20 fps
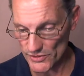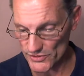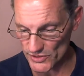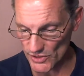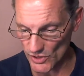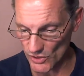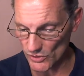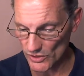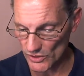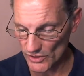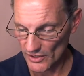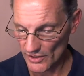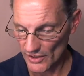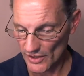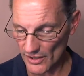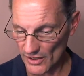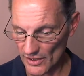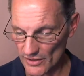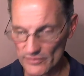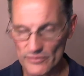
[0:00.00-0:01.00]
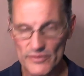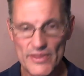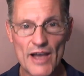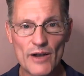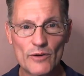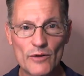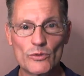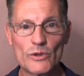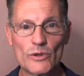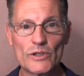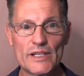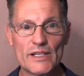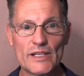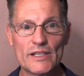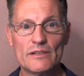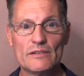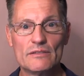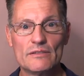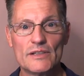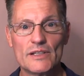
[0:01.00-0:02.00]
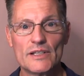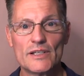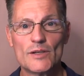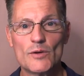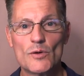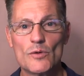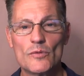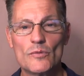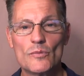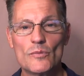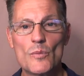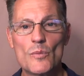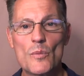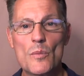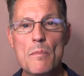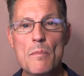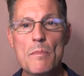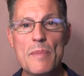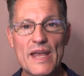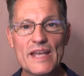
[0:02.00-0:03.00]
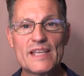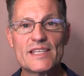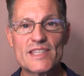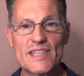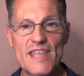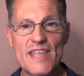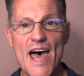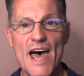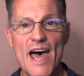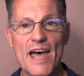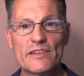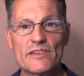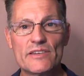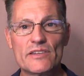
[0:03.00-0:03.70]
So that really makes that